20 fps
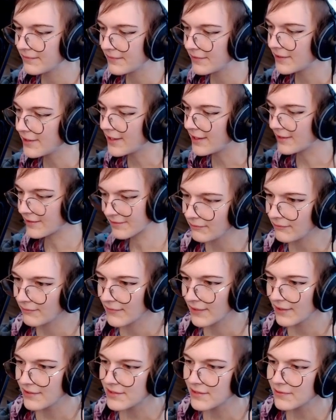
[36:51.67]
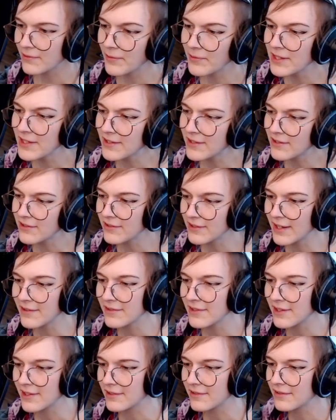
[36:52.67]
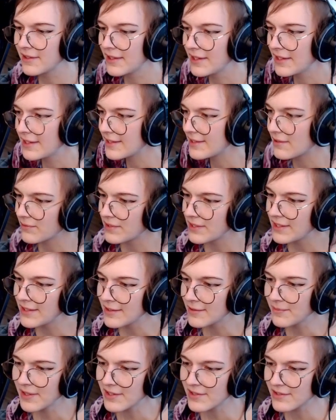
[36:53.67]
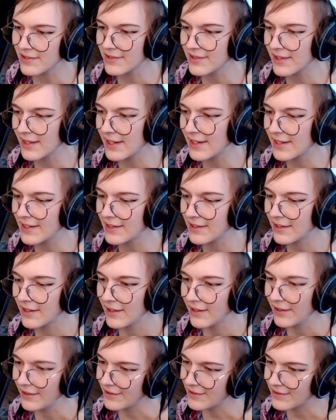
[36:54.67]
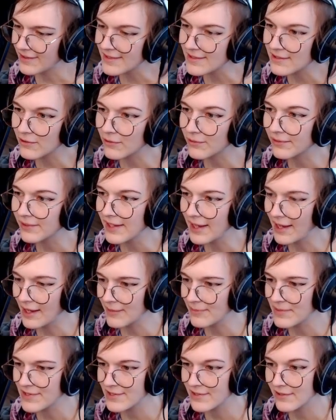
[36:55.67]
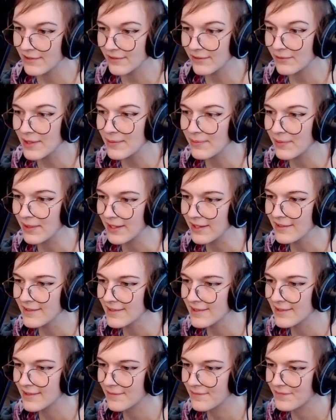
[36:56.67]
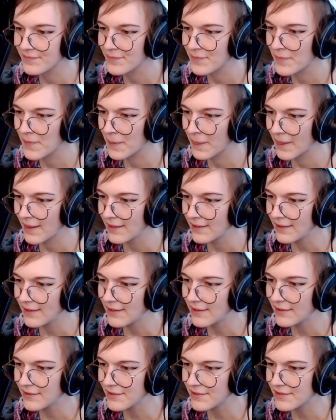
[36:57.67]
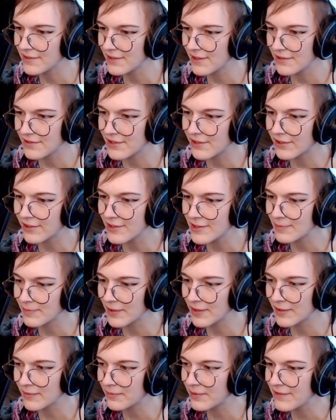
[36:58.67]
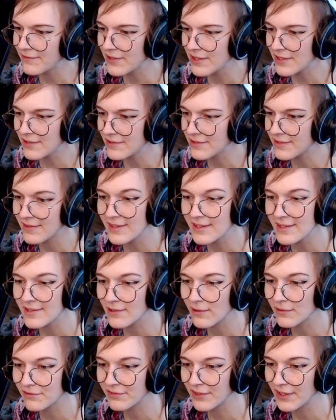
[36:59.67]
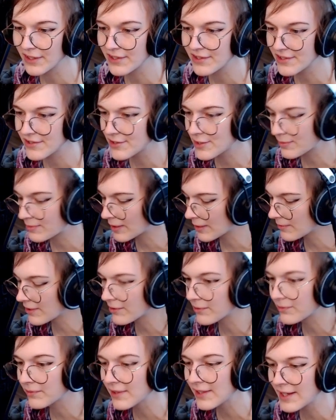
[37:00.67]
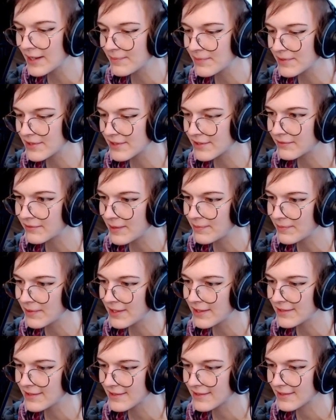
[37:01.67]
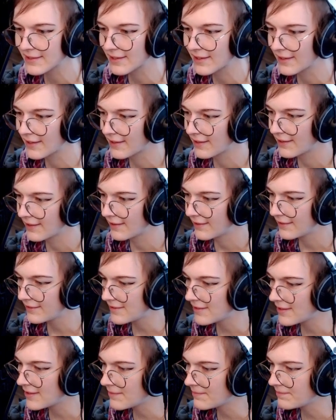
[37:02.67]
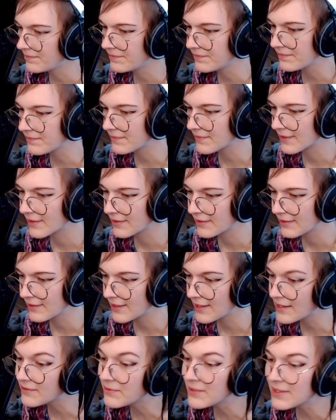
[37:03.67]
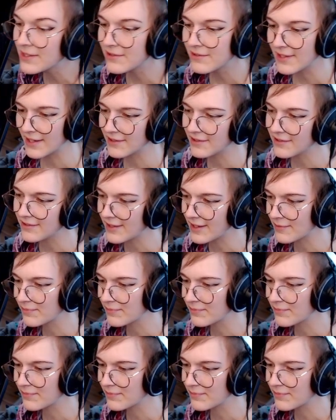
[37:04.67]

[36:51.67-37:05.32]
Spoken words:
Right. So what we need to do now, though, is that we need to make sure that this only happens during repaint. So draw spawn previews. This whole function should probably only happen during repaint. And we do that. Okay,